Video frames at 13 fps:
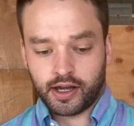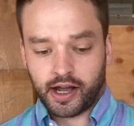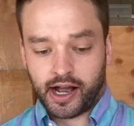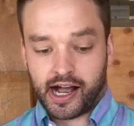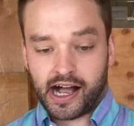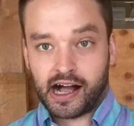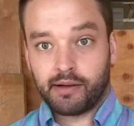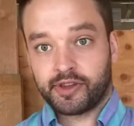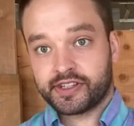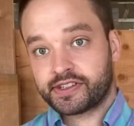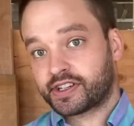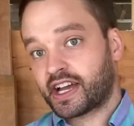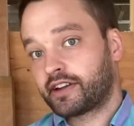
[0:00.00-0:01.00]
This
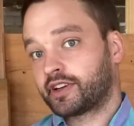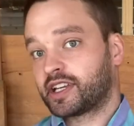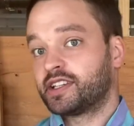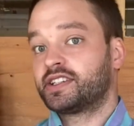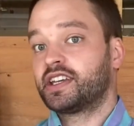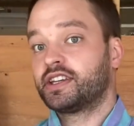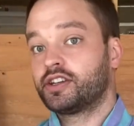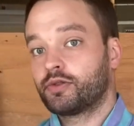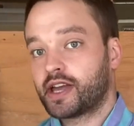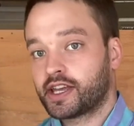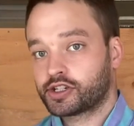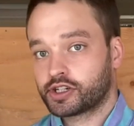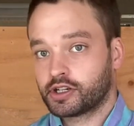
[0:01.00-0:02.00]
is kind of a
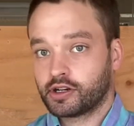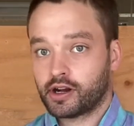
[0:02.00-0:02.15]
continuation